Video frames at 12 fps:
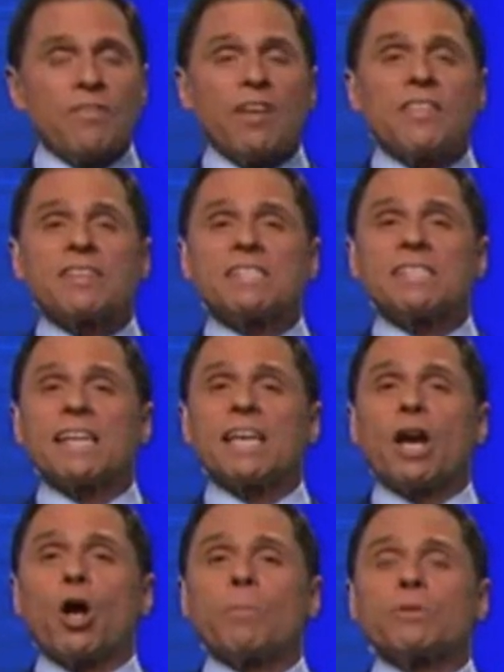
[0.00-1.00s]
found the city
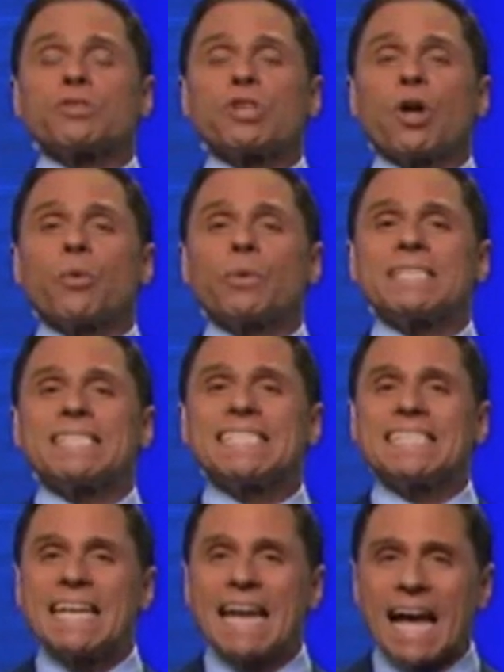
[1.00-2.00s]
almost always
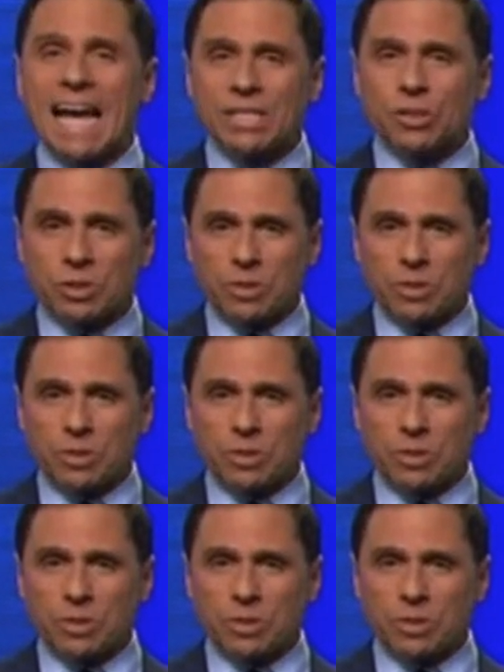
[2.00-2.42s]
denies